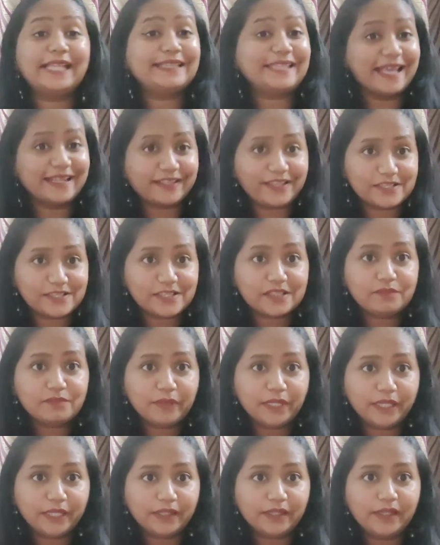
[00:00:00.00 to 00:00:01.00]
And that
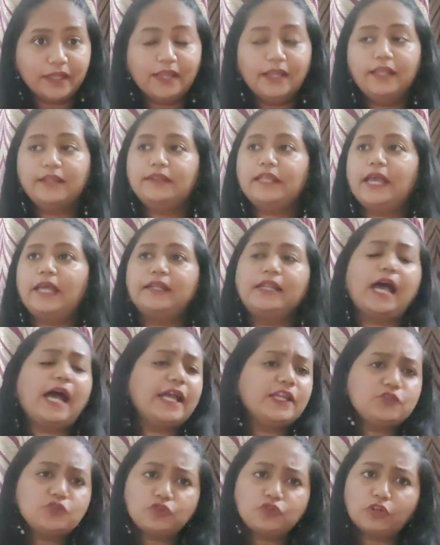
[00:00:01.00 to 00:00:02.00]
doesn't mean that
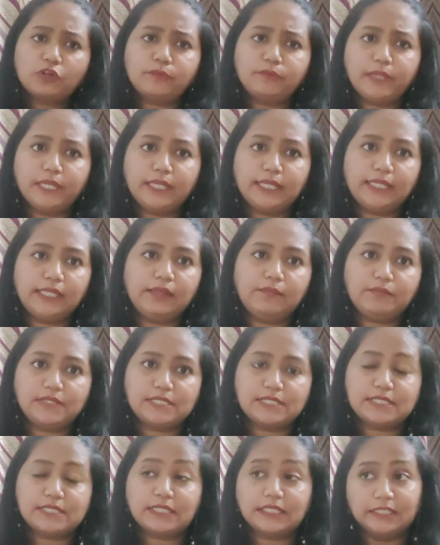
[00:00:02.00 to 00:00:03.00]
I do not make any
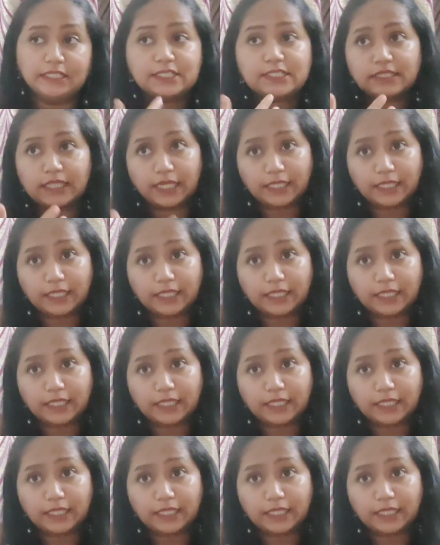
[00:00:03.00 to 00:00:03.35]
mistakes.